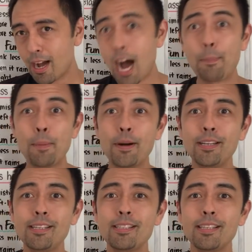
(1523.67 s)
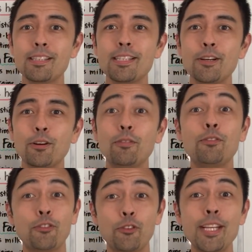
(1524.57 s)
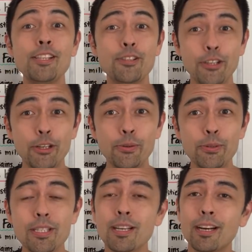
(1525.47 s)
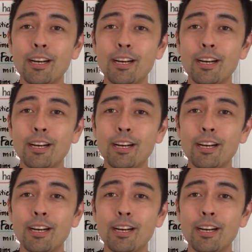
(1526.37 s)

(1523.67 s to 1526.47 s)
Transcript: Hapa Buddies is still free to use.